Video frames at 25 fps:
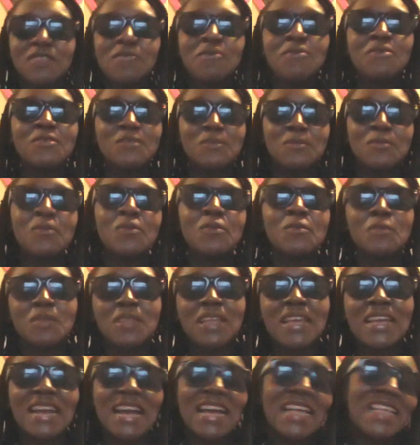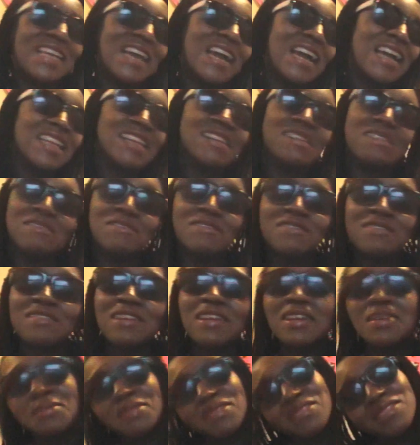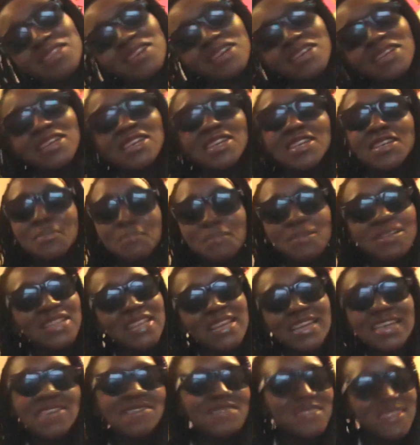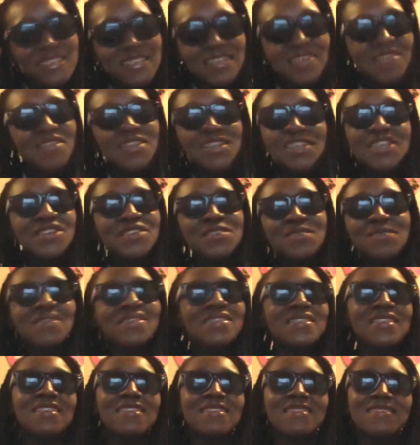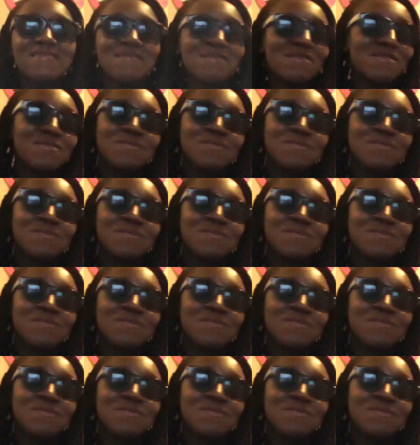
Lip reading: So adorable. Like I know he was trying to be thuggish, but like it was so cute. So